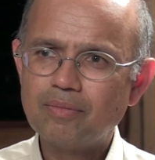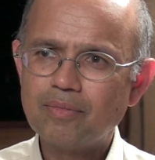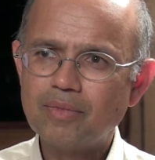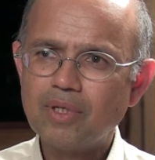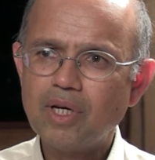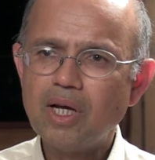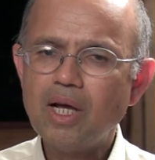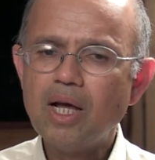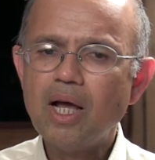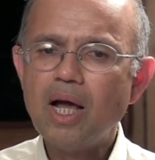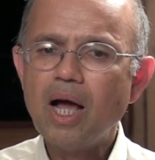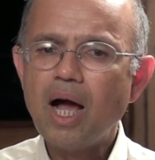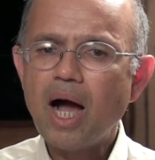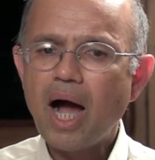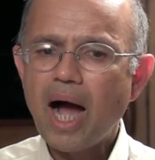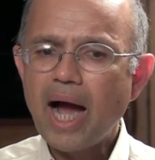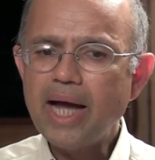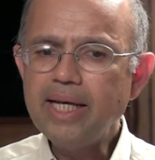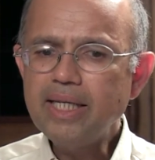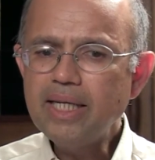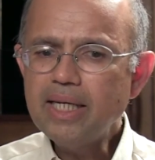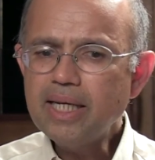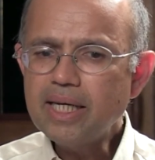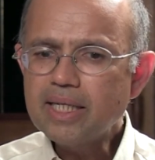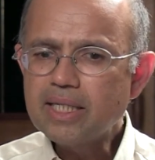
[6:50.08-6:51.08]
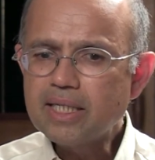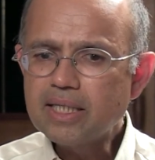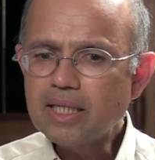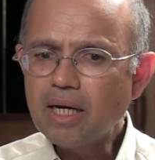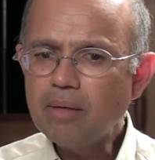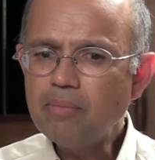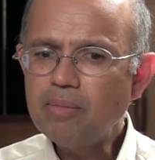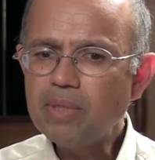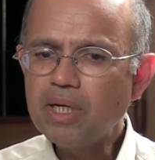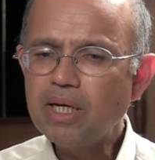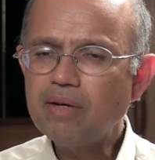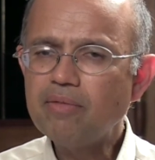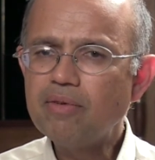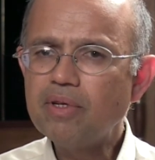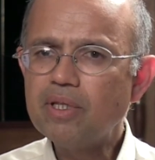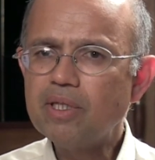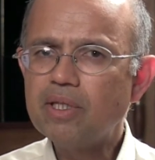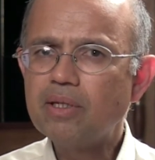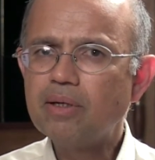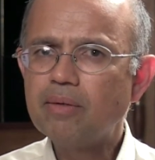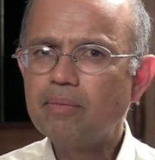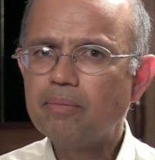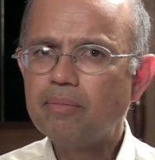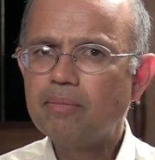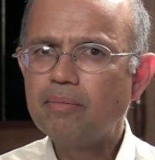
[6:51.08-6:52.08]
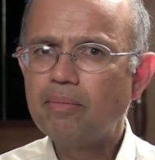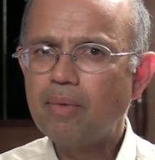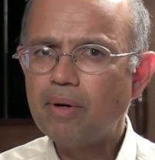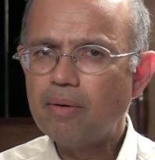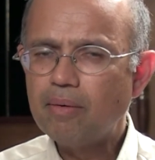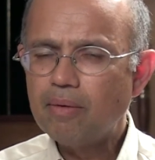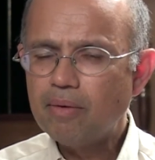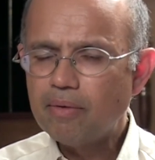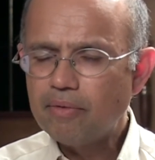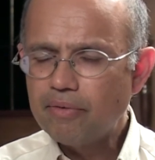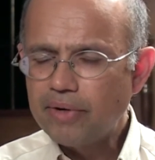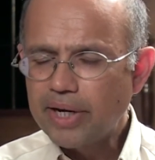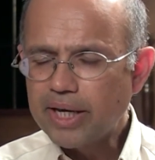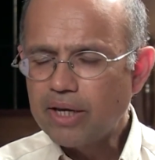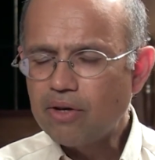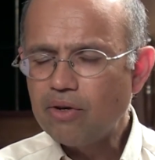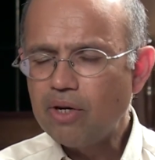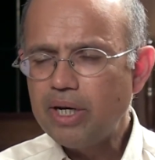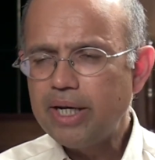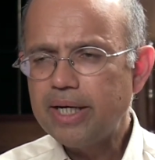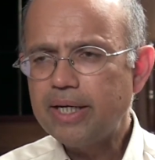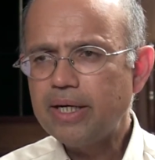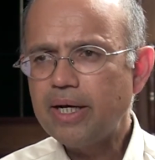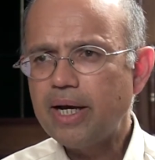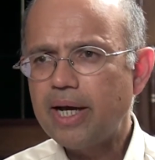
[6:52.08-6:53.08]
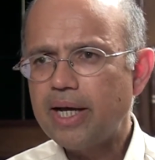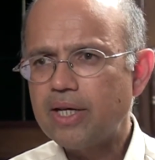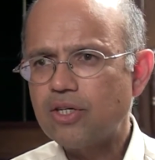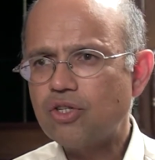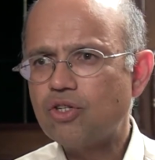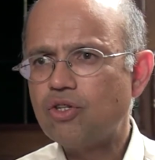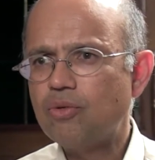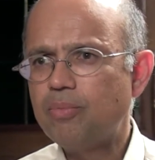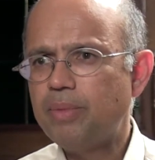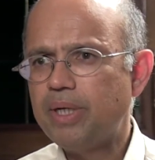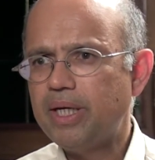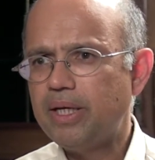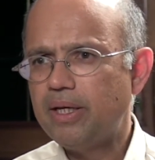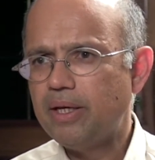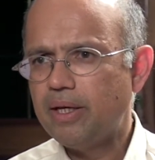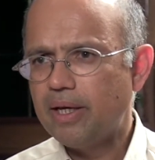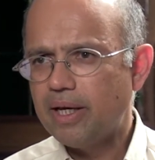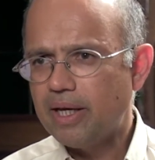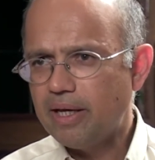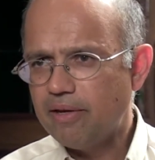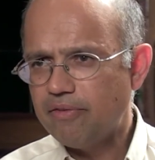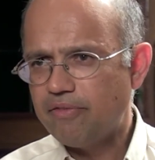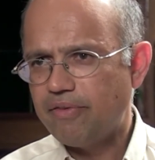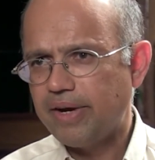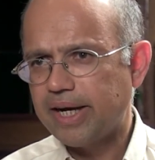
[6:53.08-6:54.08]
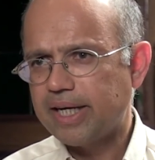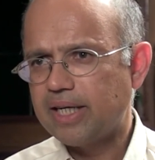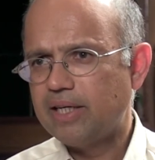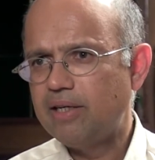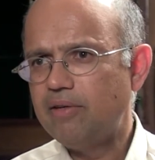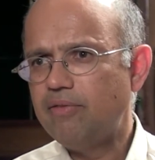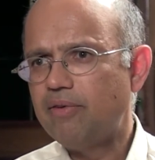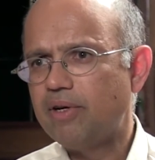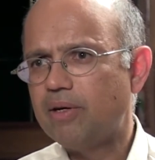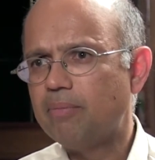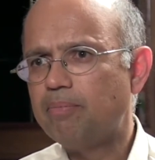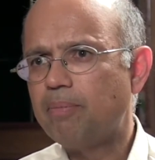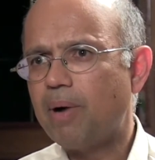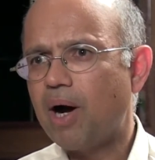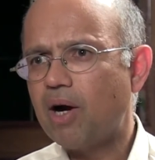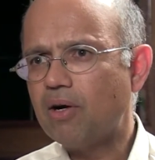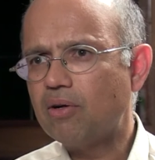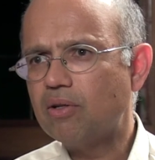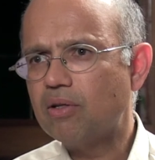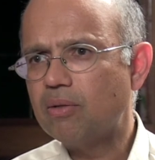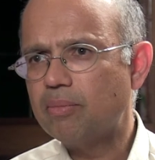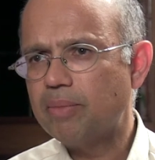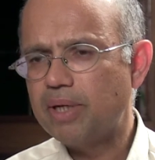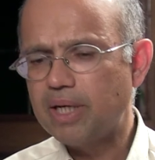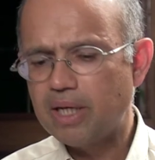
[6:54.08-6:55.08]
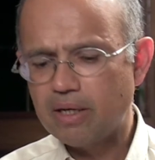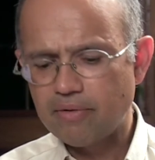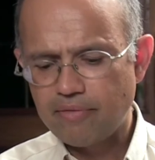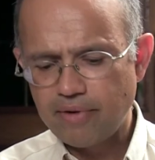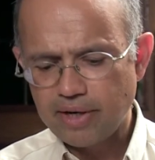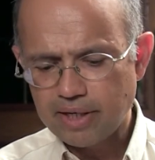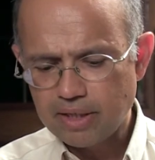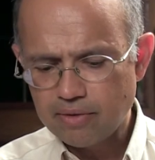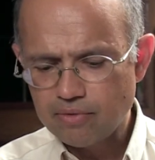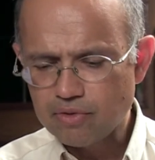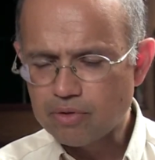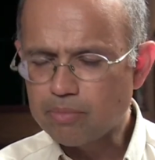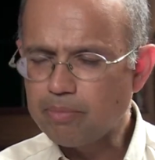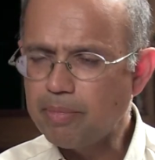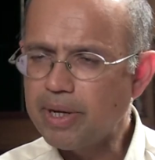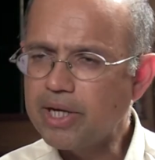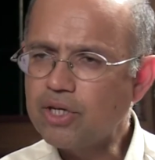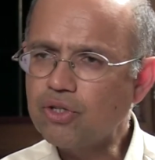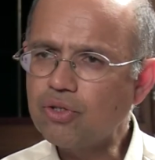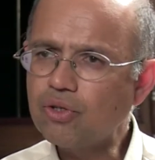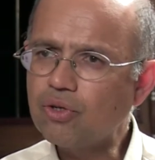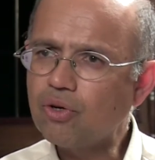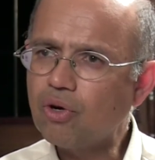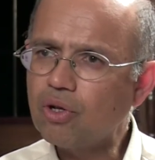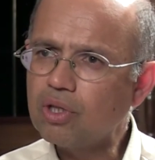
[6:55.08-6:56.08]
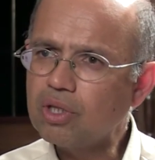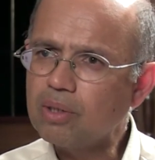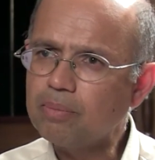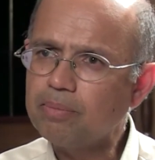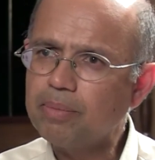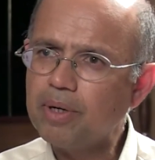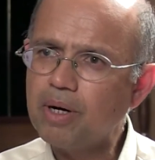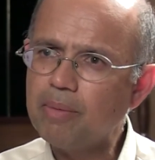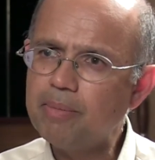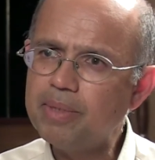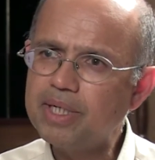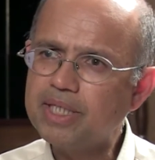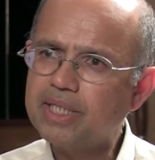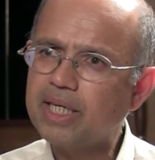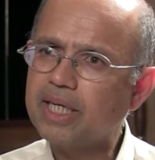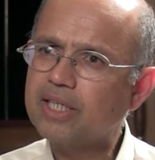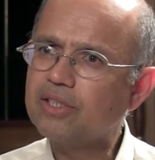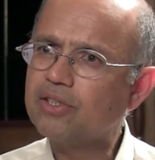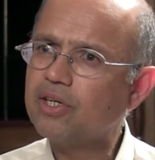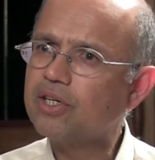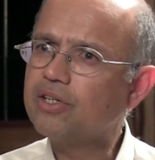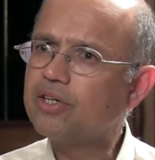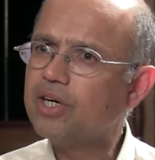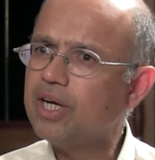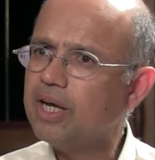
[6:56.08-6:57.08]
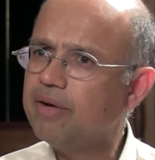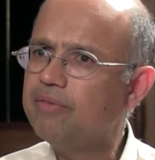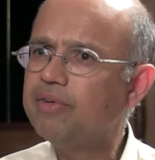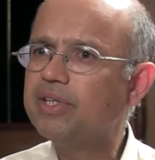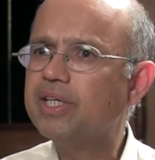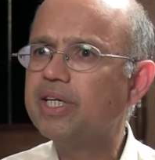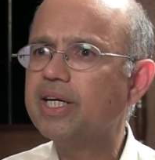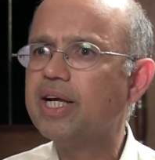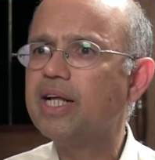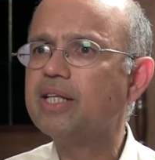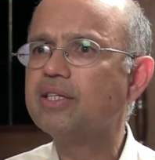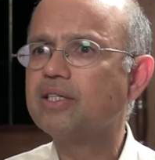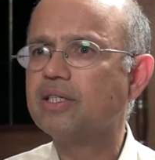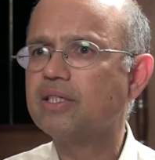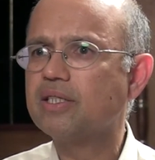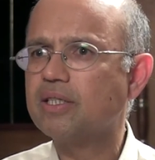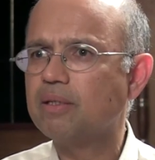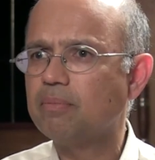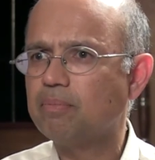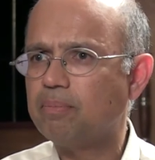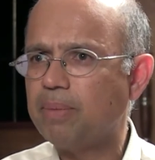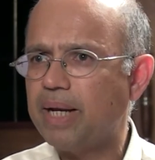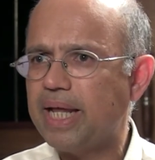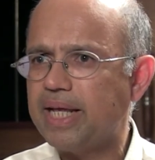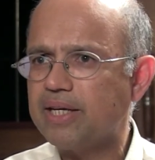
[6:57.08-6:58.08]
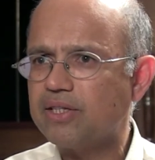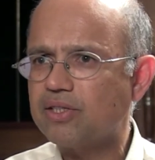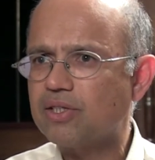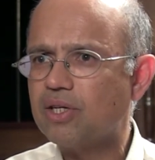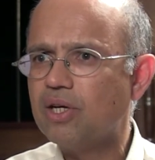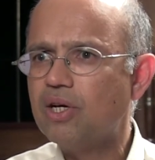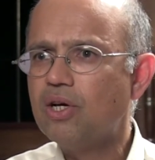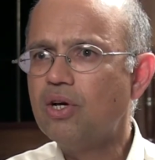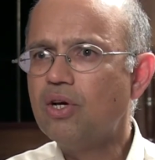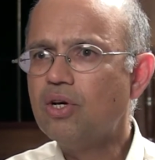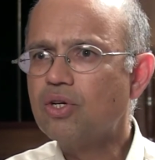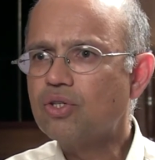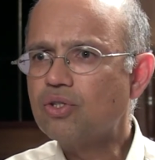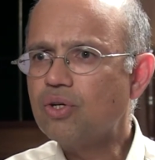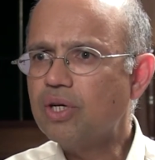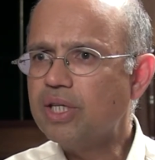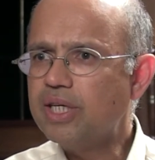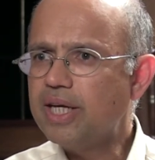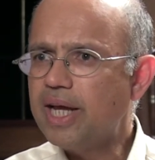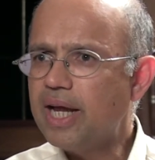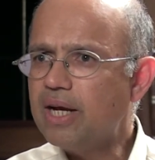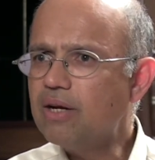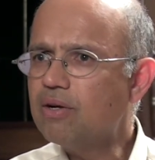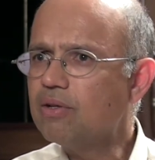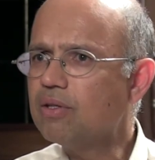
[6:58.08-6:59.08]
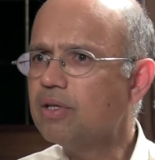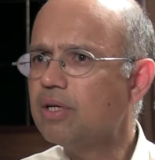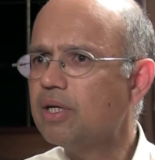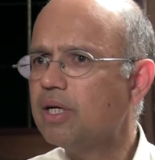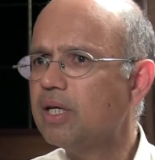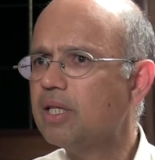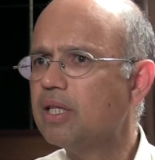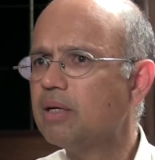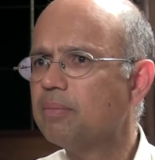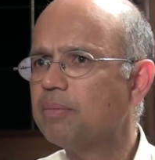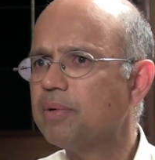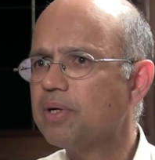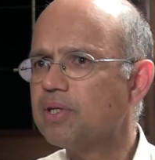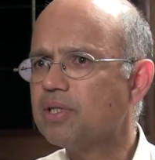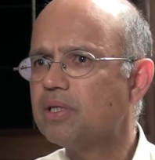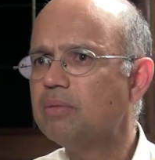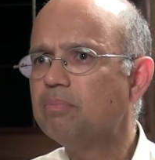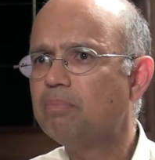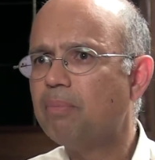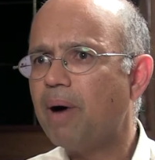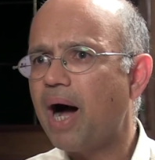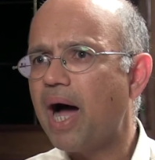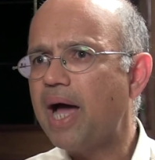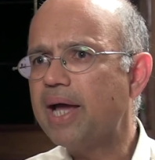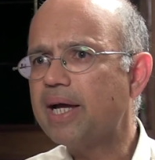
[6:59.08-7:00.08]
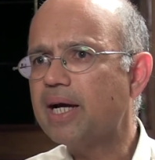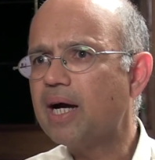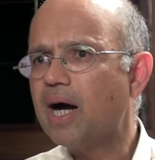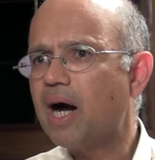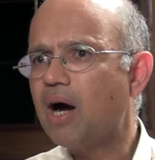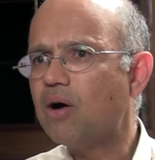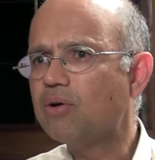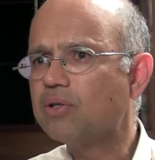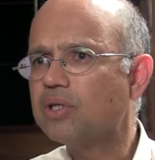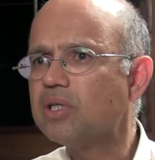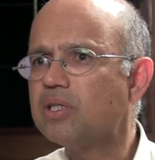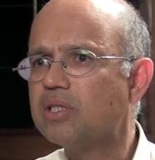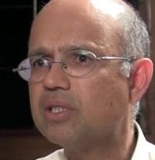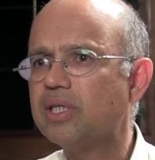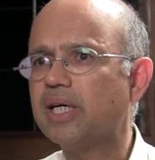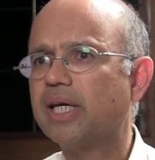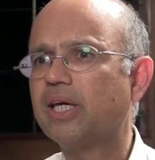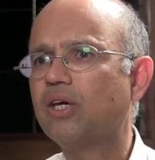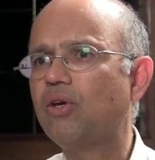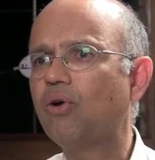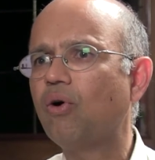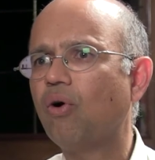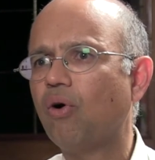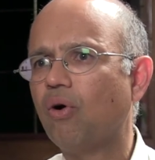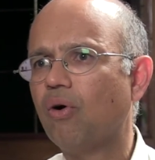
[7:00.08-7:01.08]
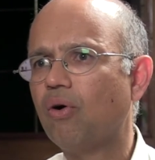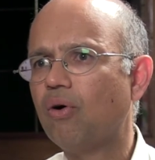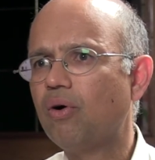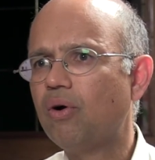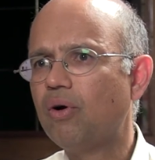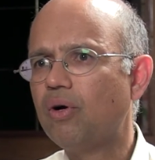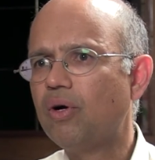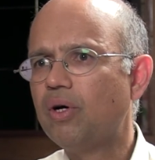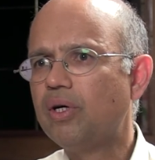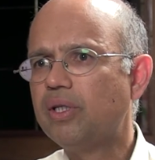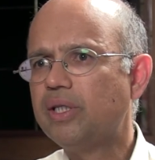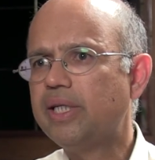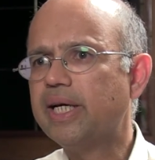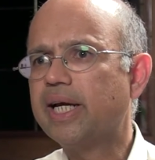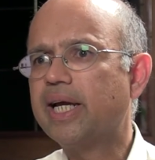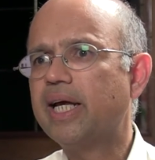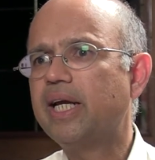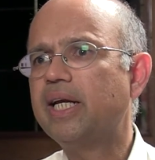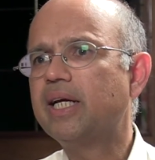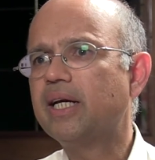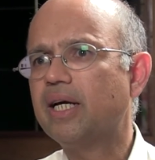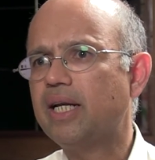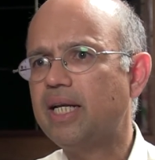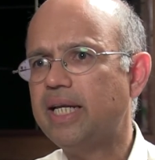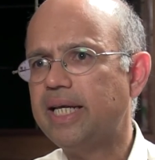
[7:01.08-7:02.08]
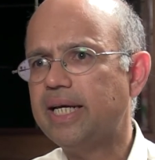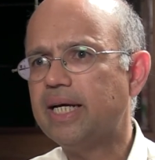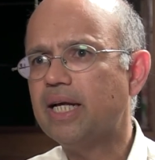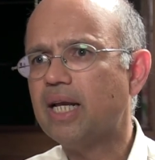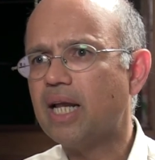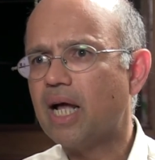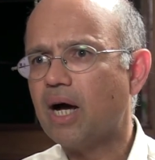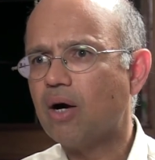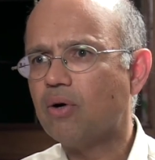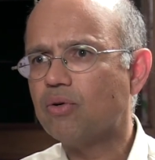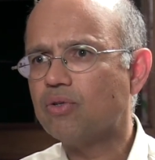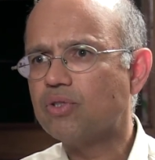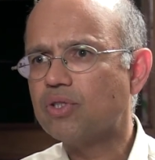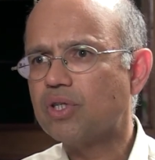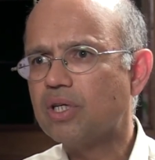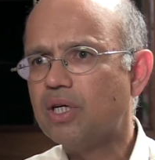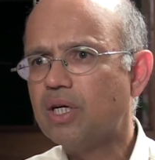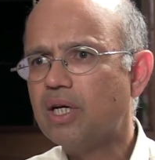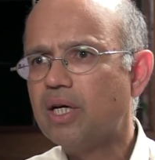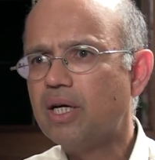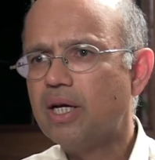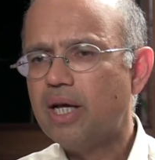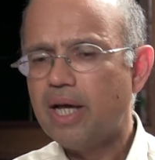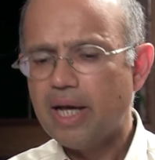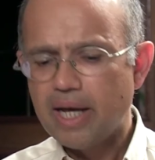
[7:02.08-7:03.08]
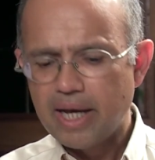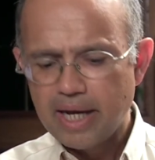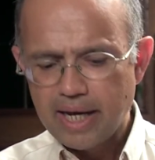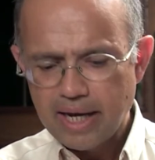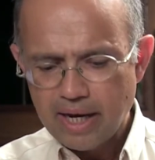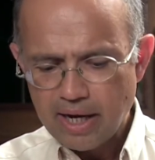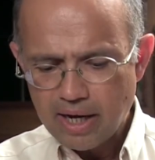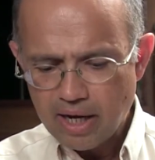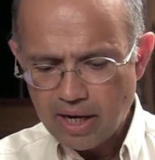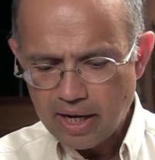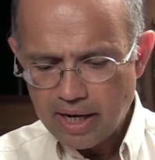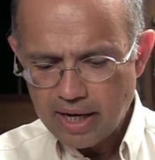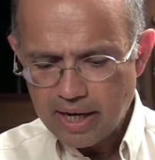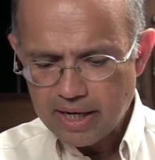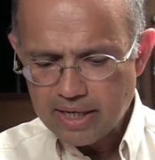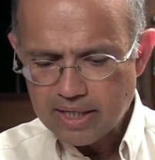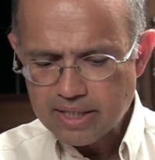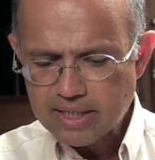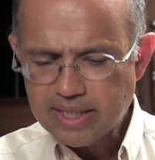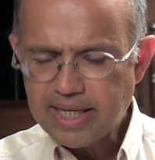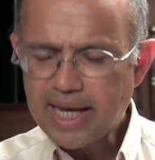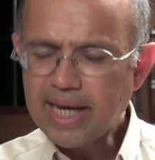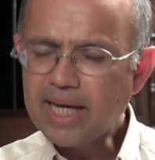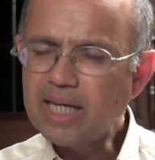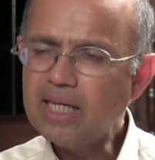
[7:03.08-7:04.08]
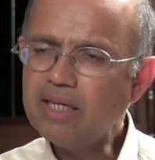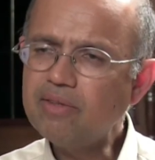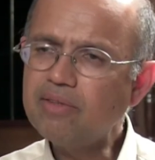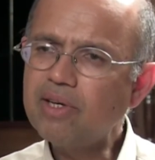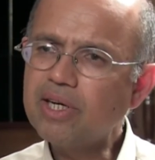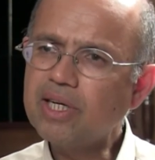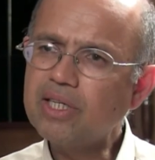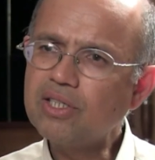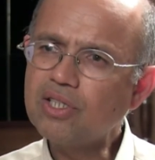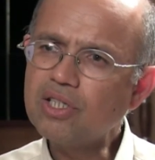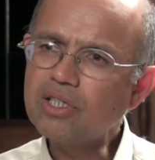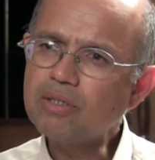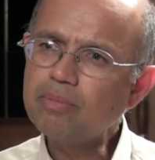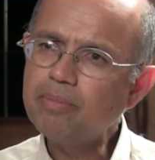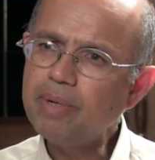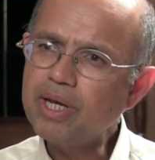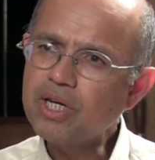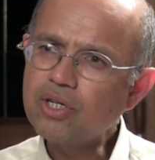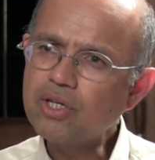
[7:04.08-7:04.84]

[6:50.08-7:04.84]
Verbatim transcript: groups? I think at some level, the regulator has to be effective and part of the being effective is make sure all the permits etc everything else is in place so at the end of the day the person buying a house is secure they're getting a legal house Second, if they can just make